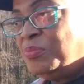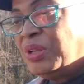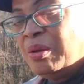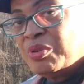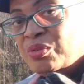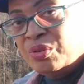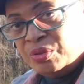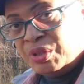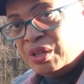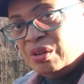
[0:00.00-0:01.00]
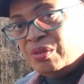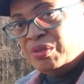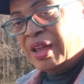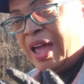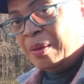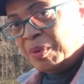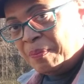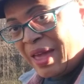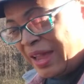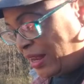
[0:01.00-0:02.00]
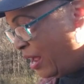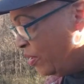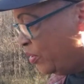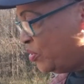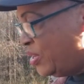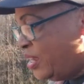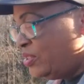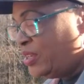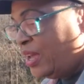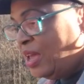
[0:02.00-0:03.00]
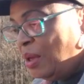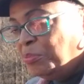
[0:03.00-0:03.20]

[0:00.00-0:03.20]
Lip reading: plum cuculio, the apple maggot, all those things that